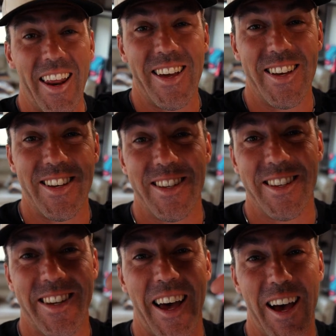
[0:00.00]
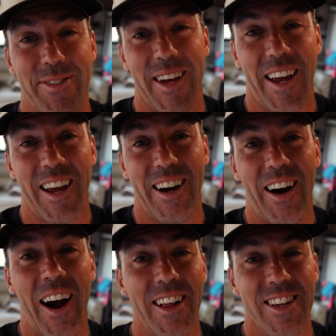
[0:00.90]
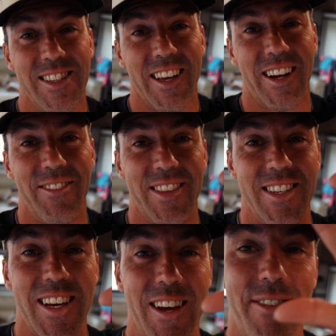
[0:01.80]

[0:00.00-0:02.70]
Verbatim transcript: It is epic. All right, let's get on with the day,